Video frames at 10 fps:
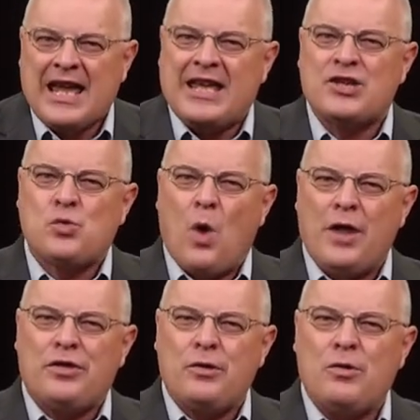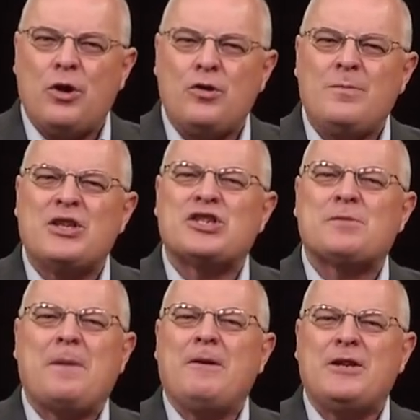He is one through whom the
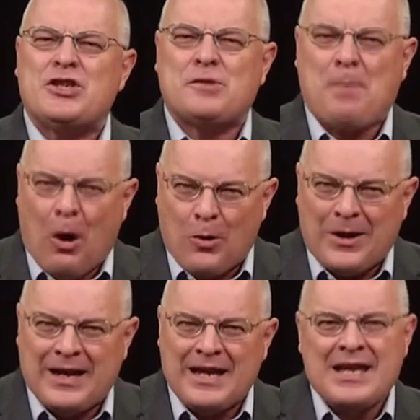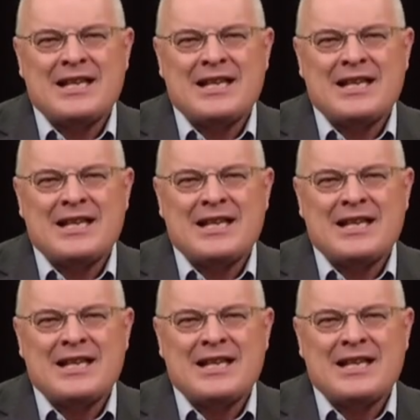Spirit spoke,